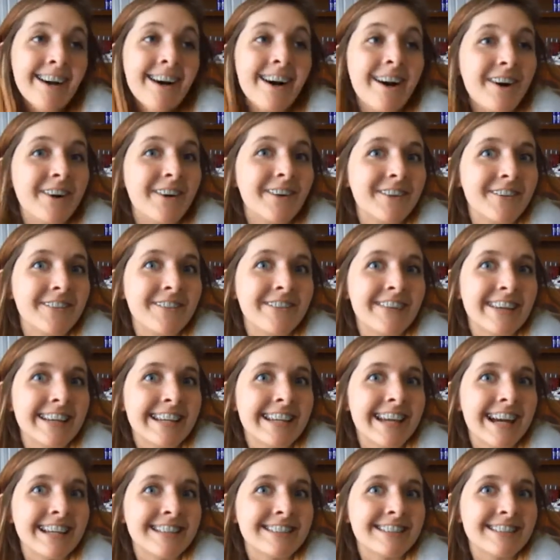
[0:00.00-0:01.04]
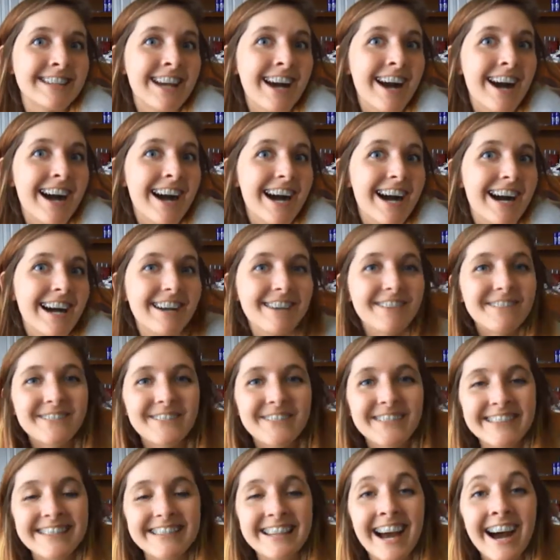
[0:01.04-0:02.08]
oh my gosh,
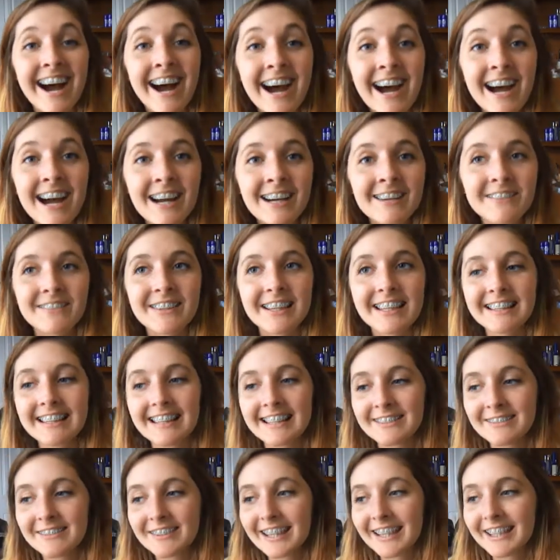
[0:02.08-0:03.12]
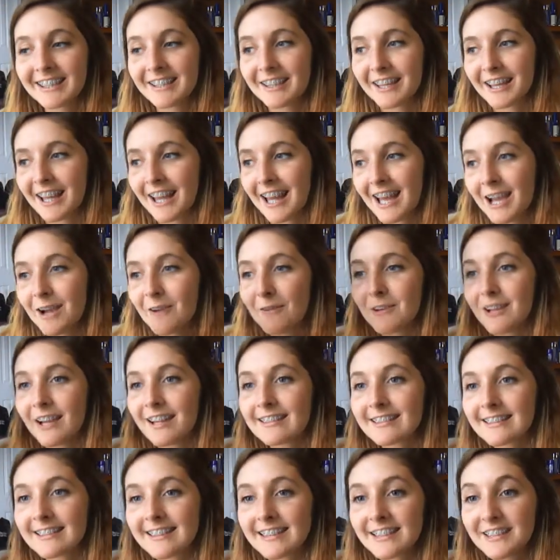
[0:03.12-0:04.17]
Toph! And then like we got
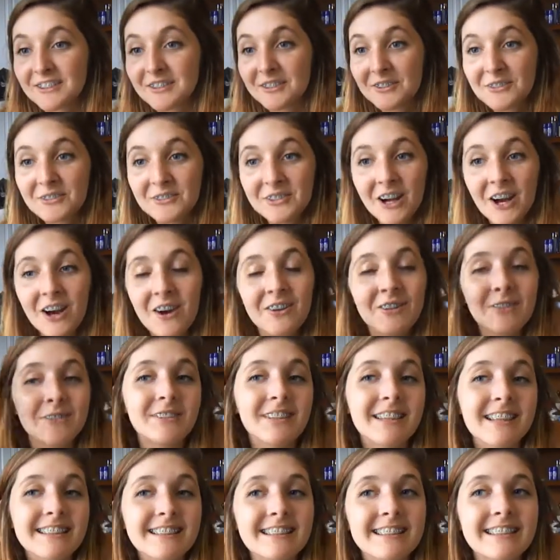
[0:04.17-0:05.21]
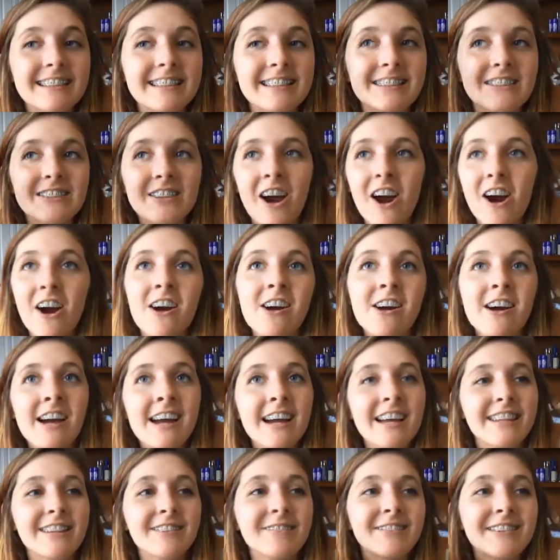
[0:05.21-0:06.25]
to see Zuko, and then we get to see
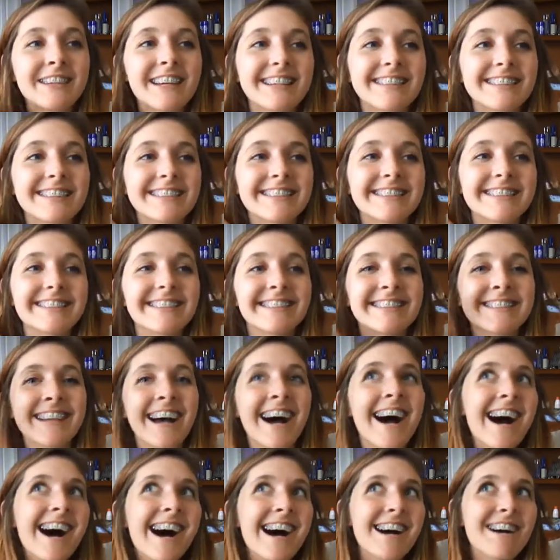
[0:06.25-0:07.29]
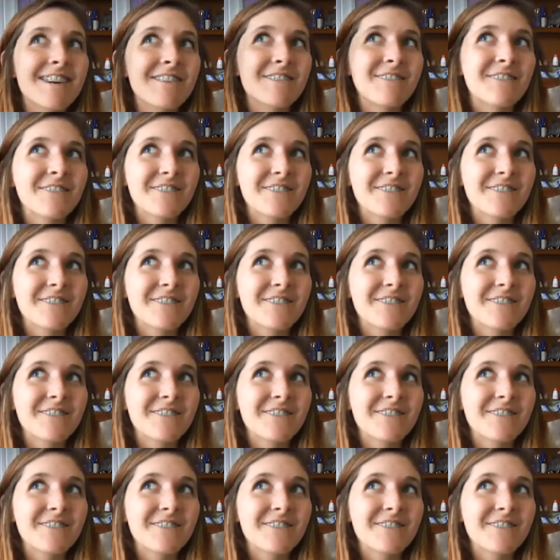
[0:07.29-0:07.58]
Katara, and then we got Toph,